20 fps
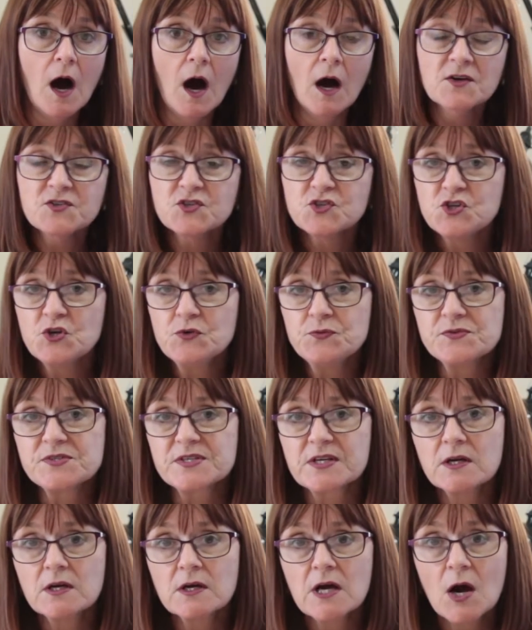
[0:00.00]
Our
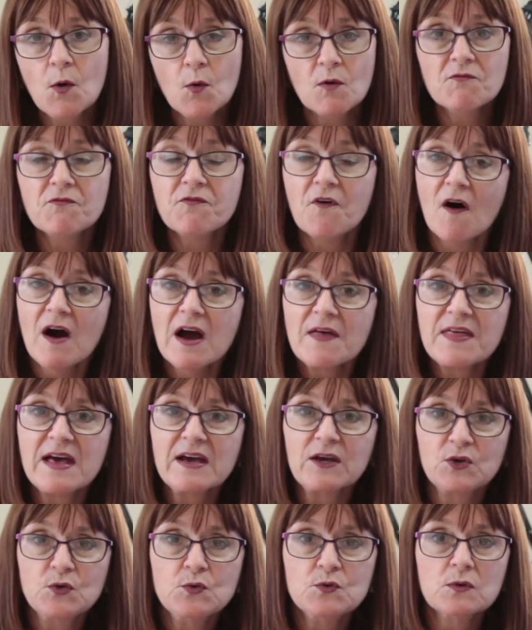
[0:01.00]
students can go on via
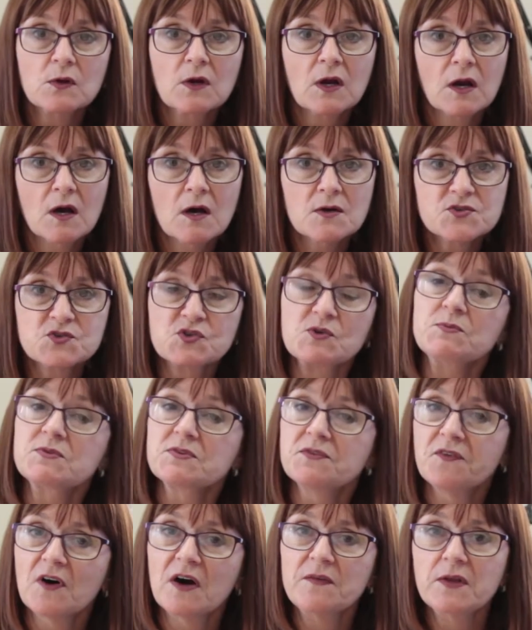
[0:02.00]
their Google Classroom
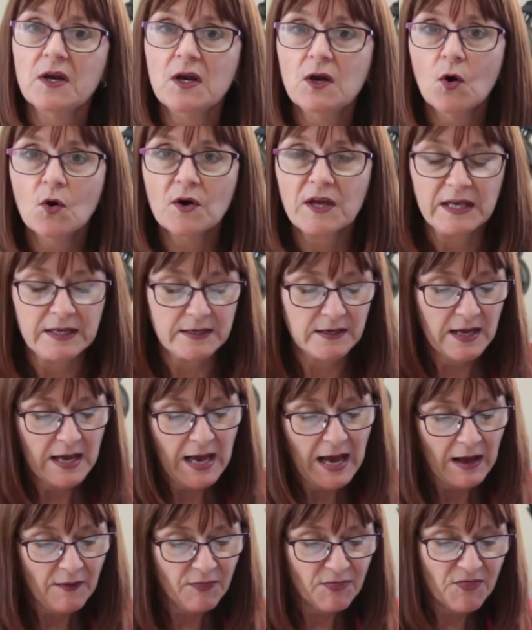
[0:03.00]
to find the login,
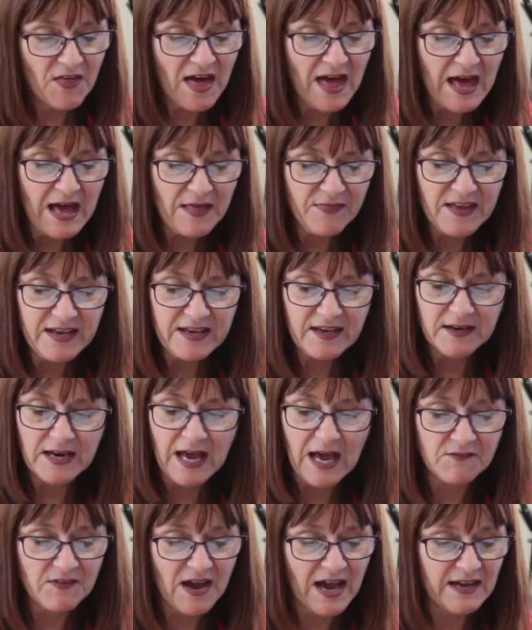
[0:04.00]
and there they can
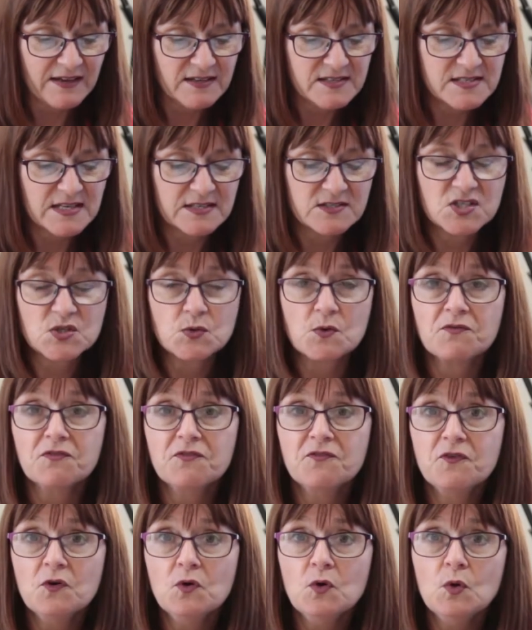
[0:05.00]
have access to a
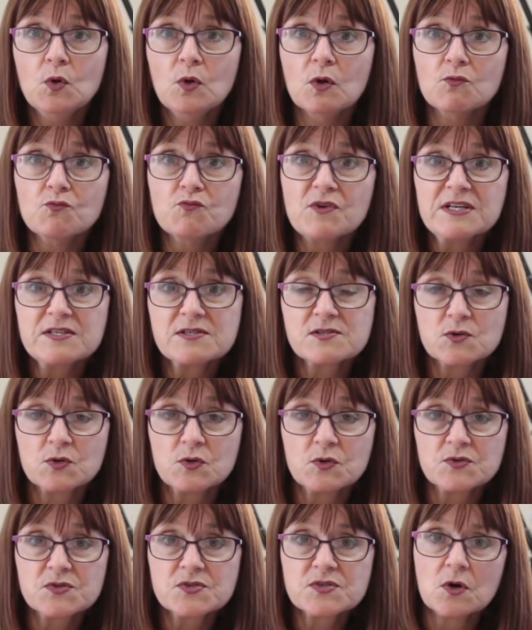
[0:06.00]
full
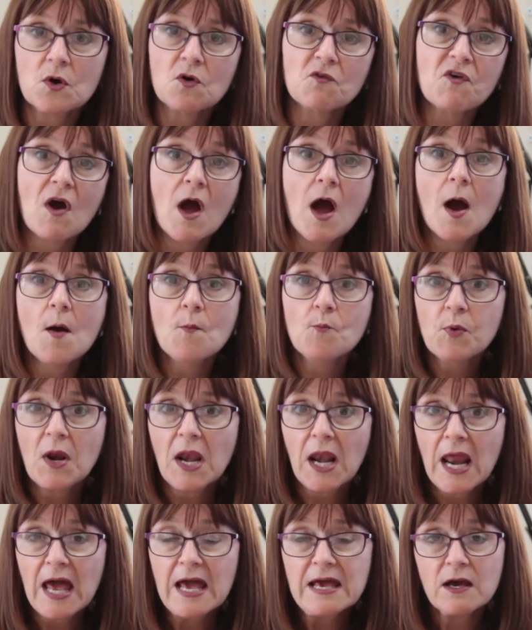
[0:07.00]
resource of
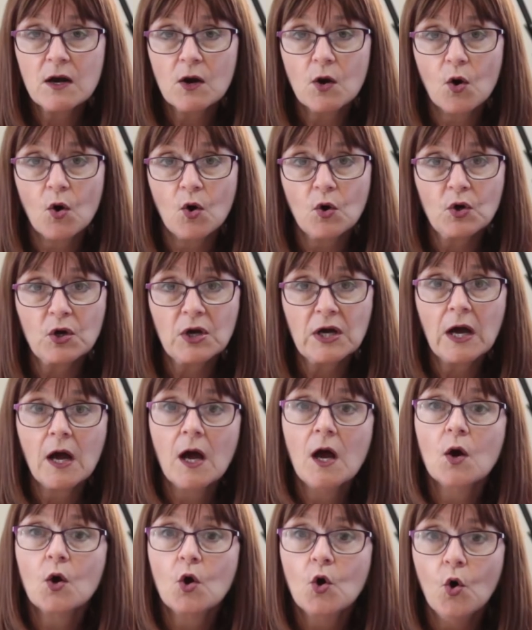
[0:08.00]
play along,
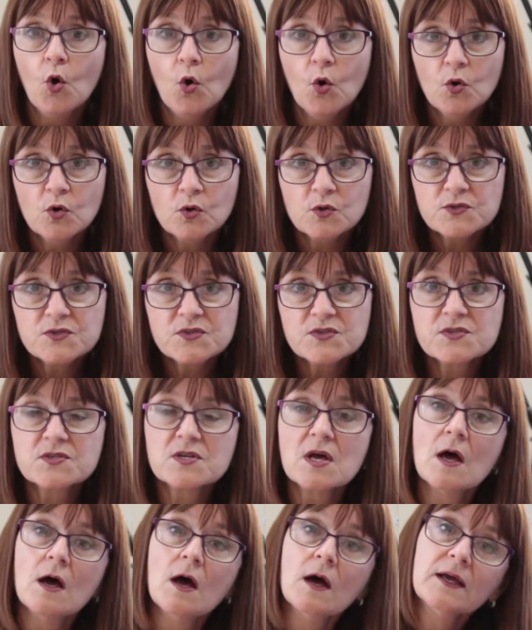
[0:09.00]

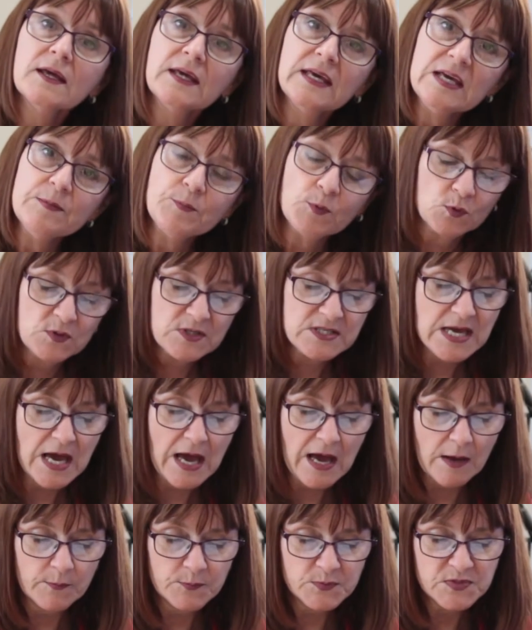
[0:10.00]
chords, keyboard
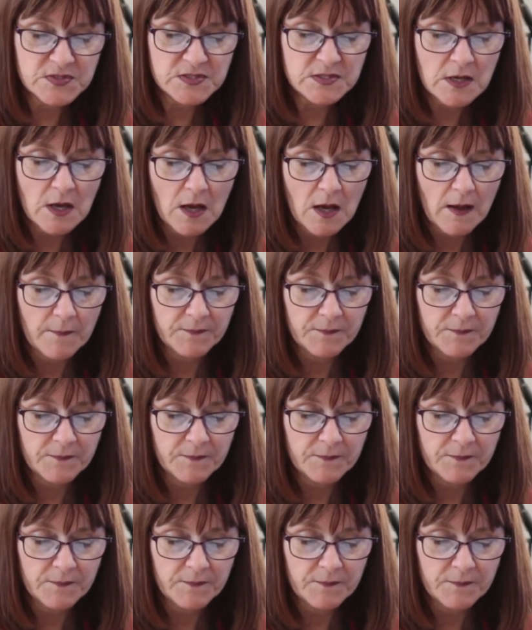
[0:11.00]
tabs,